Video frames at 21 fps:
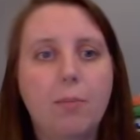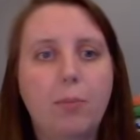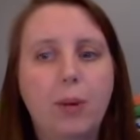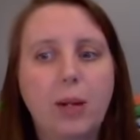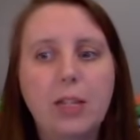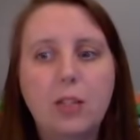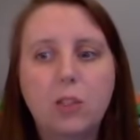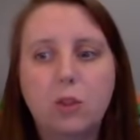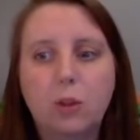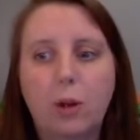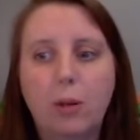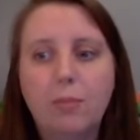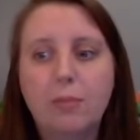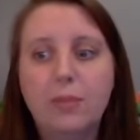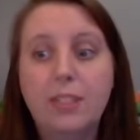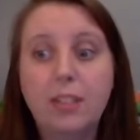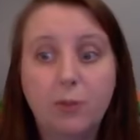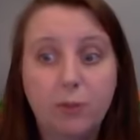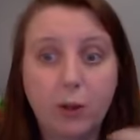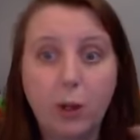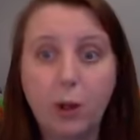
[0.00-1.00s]
brainstorm
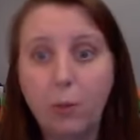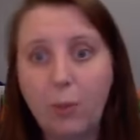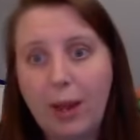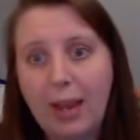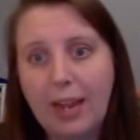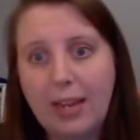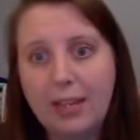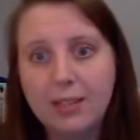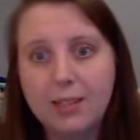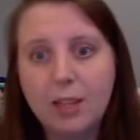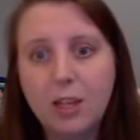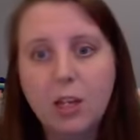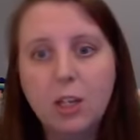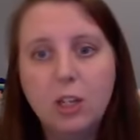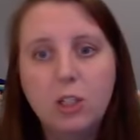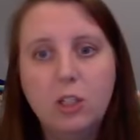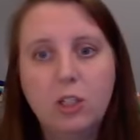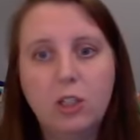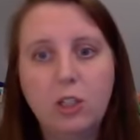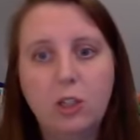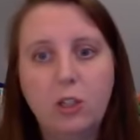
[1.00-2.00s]
different ways
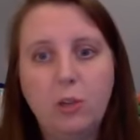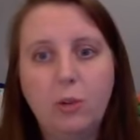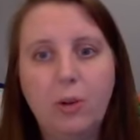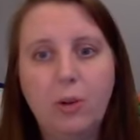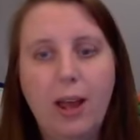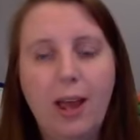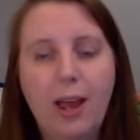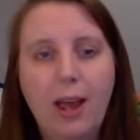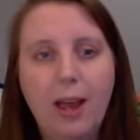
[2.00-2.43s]
to